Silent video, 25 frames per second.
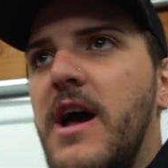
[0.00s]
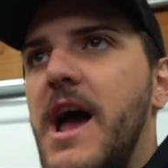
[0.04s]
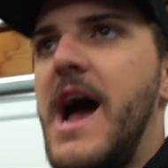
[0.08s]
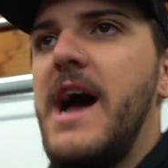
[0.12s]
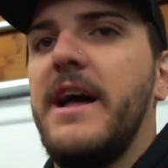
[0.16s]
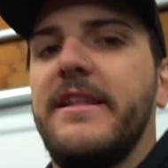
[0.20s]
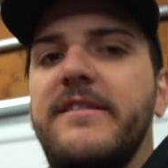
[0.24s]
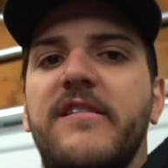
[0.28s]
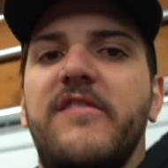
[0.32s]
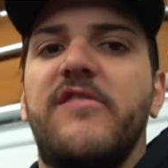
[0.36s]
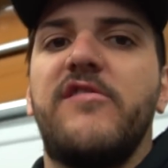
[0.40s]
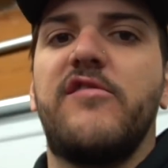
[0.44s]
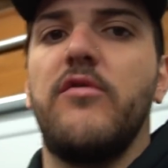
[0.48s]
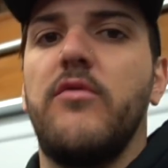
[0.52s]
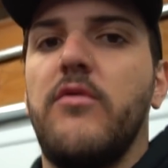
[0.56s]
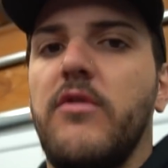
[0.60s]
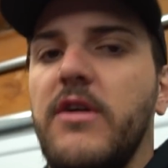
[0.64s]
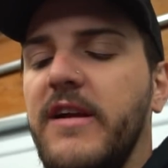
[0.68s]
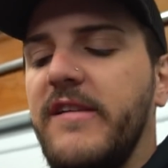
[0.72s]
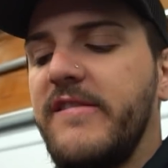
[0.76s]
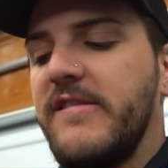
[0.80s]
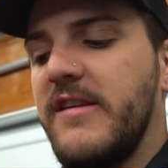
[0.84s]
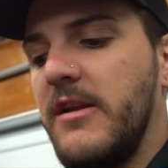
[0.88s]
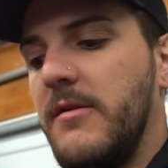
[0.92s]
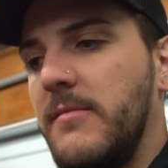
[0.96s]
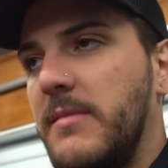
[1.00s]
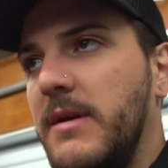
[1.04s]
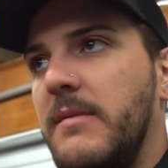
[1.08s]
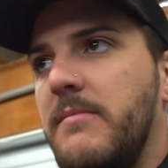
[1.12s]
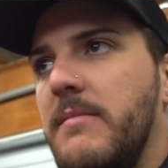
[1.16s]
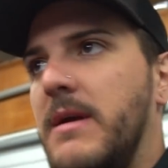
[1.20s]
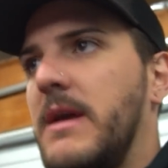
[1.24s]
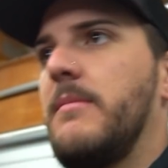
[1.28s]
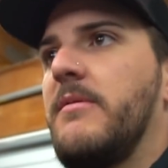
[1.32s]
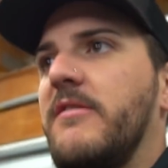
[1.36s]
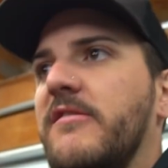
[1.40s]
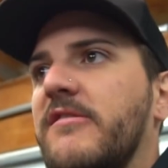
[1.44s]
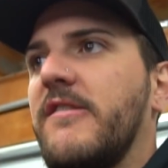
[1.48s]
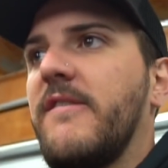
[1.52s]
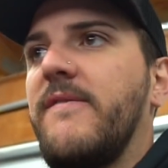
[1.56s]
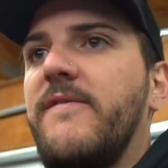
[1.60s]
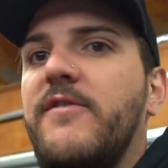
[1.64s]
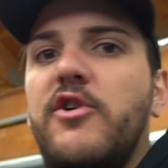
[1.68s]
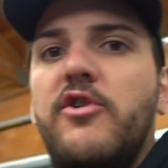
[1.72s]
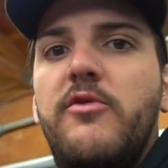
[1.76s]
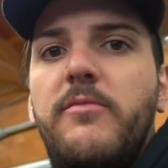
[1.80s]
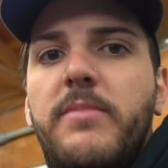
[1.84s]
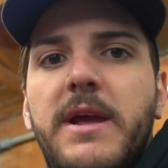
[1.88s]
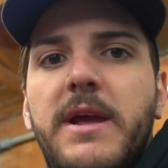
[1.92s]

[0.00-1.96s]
at the store. It's gonna be maybe just a few